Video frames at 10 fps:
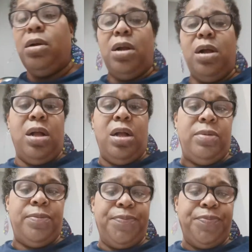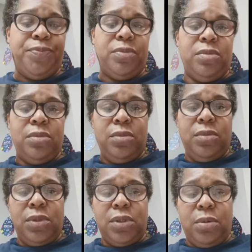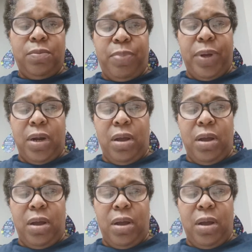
Um, but